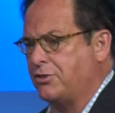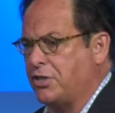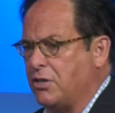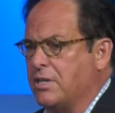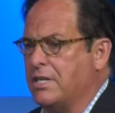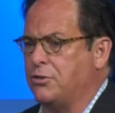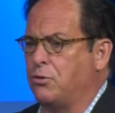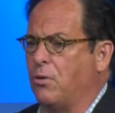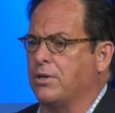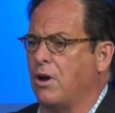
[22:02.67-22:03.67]
Syria,
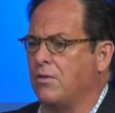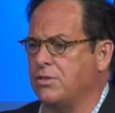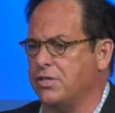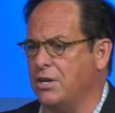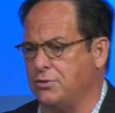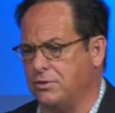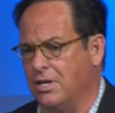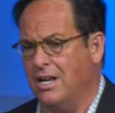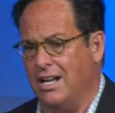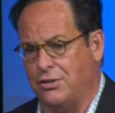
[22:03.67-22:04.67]
Jordan, all these nations
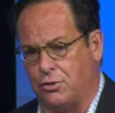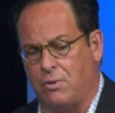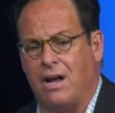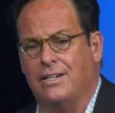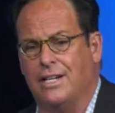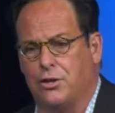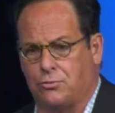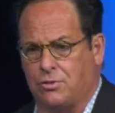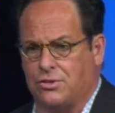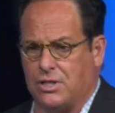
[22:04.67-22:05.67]
had surrounded
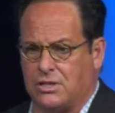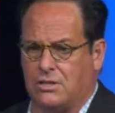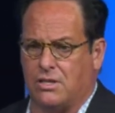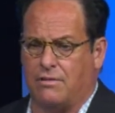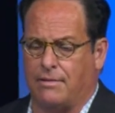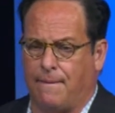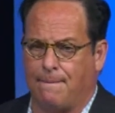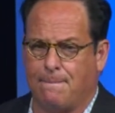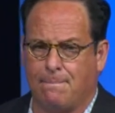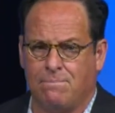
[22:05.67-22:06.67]
Israel in 67.
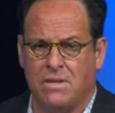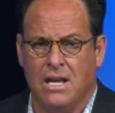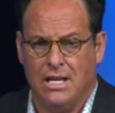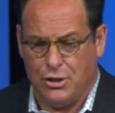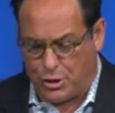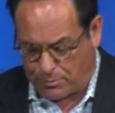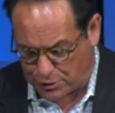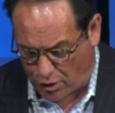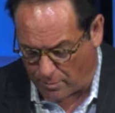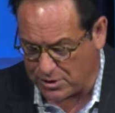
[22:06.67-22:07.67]

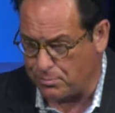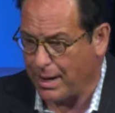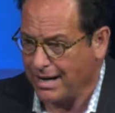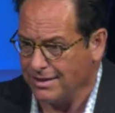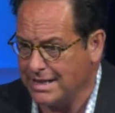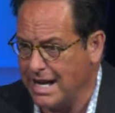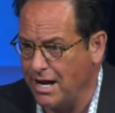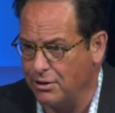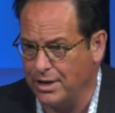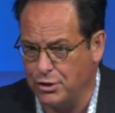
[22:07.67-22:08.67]
Egyptian armies barreling
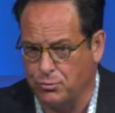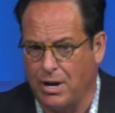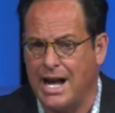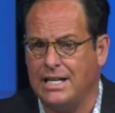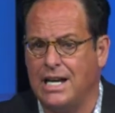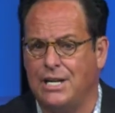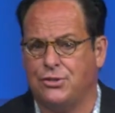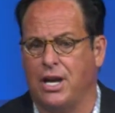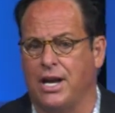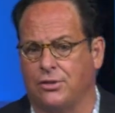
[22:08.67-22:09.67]
down on Israel, 88
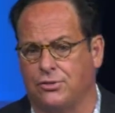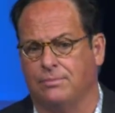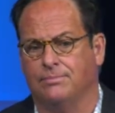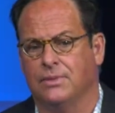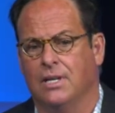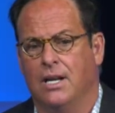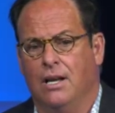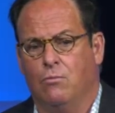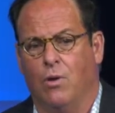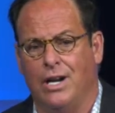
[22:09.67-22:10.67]
tanks.
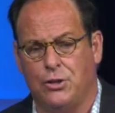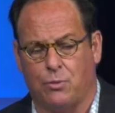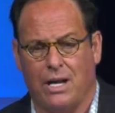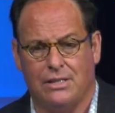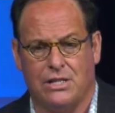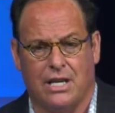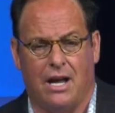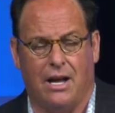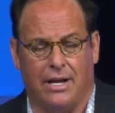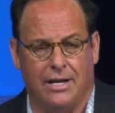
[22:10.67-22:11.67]
One Israeli
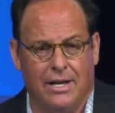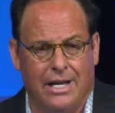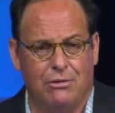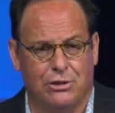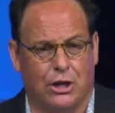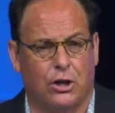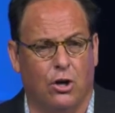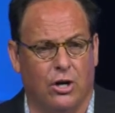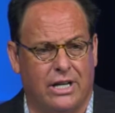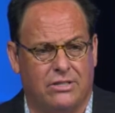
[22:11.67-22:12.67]
guy, he was a
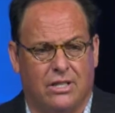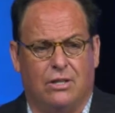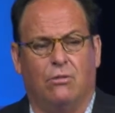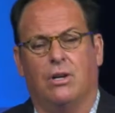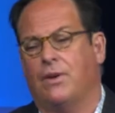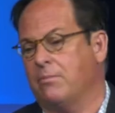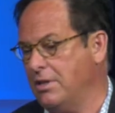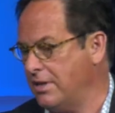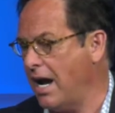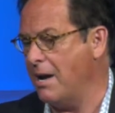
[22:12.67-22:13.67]
cook. He said, You know what? If I'm going
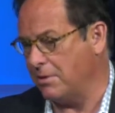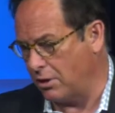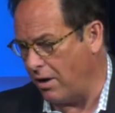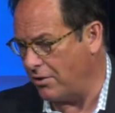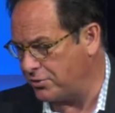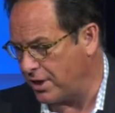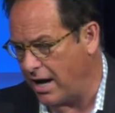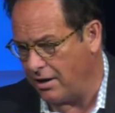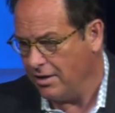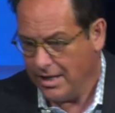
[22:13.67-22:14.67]
to die, I'm going to go out in
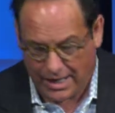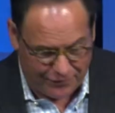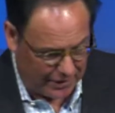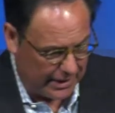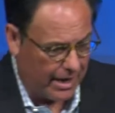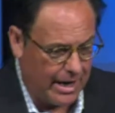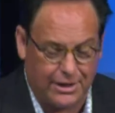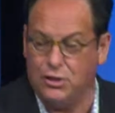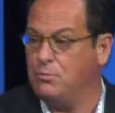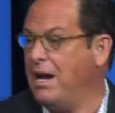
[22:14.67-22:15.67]
style. He figured out,
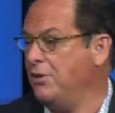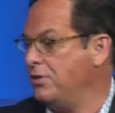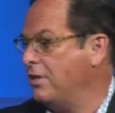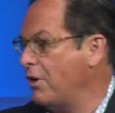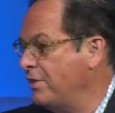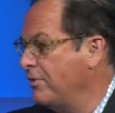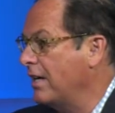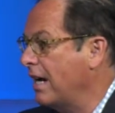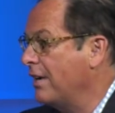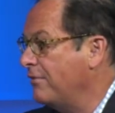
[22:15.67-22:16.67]
Can you imagine trying to figure
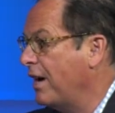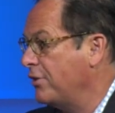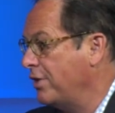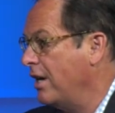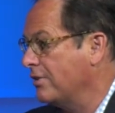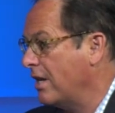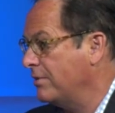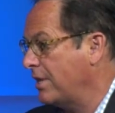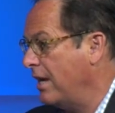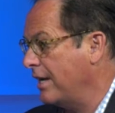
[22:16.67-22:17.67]
out how to fire shells out of a
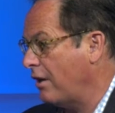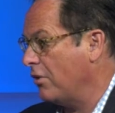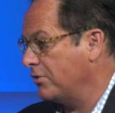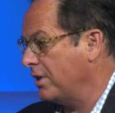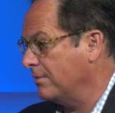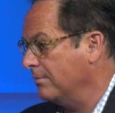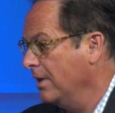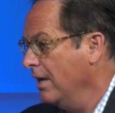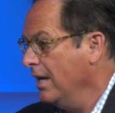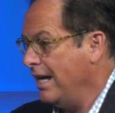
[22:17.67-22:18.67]
tank all of a sudden?
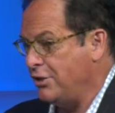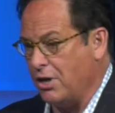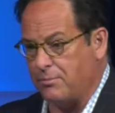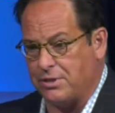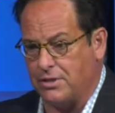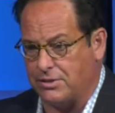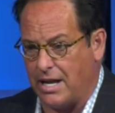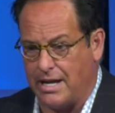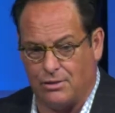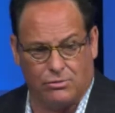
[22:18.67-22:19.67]
He jumps into the
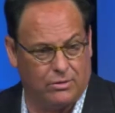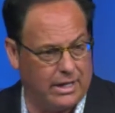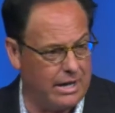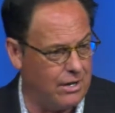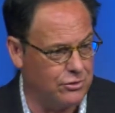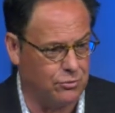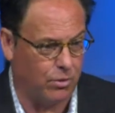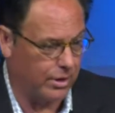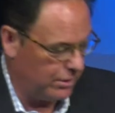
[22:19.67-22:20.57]
tank goes, Okay, how's this work?